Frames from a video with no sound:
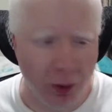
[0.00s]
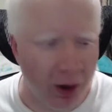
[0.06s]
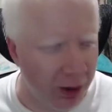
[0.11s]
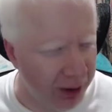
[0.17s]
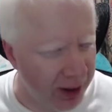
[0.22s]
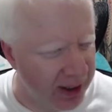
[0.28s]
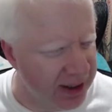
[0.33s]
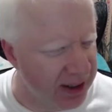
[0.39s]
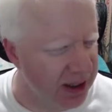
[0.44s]
Wow,
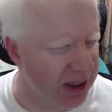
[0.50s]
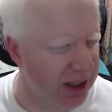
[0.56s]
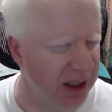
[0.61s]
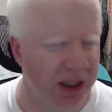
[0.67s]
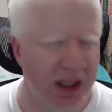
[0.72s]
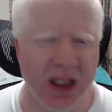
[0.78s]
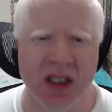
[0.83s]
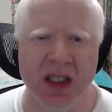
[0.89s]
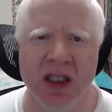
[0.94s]
that's
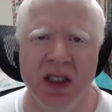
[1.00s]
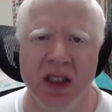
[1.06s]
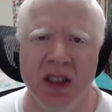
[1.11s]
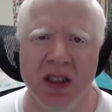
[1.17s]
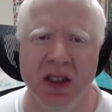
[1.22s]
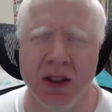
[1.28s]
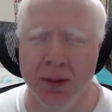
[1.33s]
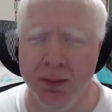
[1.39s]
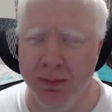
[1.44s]

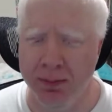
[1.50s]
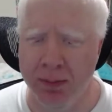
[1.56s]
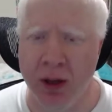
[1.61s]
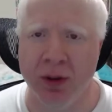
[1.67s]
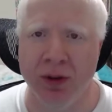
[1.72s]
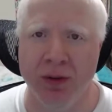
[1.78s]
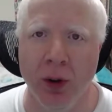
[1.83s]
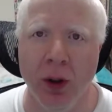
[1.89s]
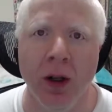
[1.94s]
a
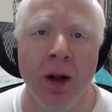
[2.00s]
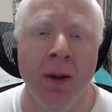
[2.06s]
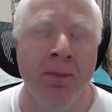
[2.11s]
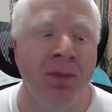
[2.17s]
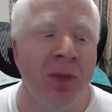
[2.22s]
mouthful.